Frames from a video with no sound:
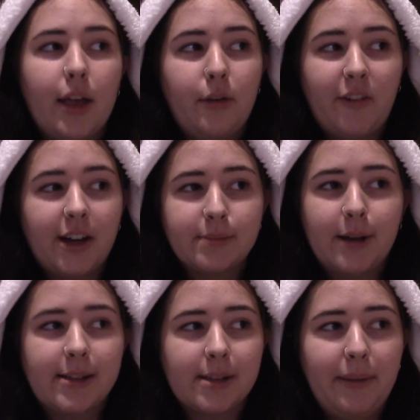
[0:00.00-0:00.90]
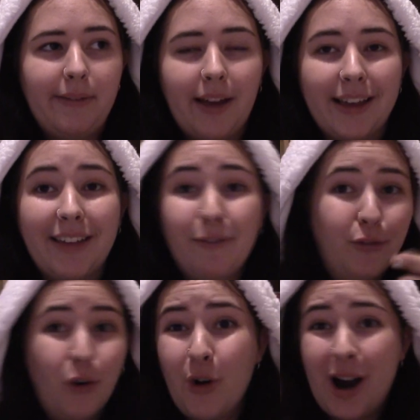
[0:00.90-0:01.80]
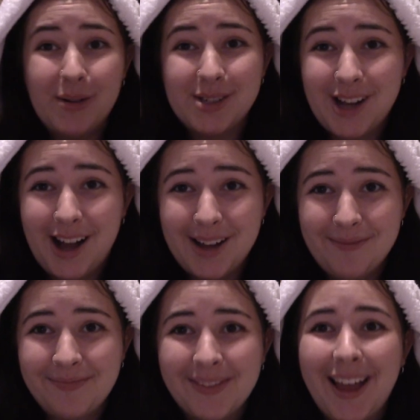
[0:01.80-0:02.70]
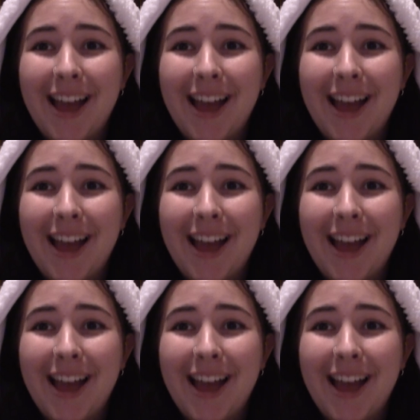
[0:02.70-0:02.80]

your fast pass can be for like in 4 hours time.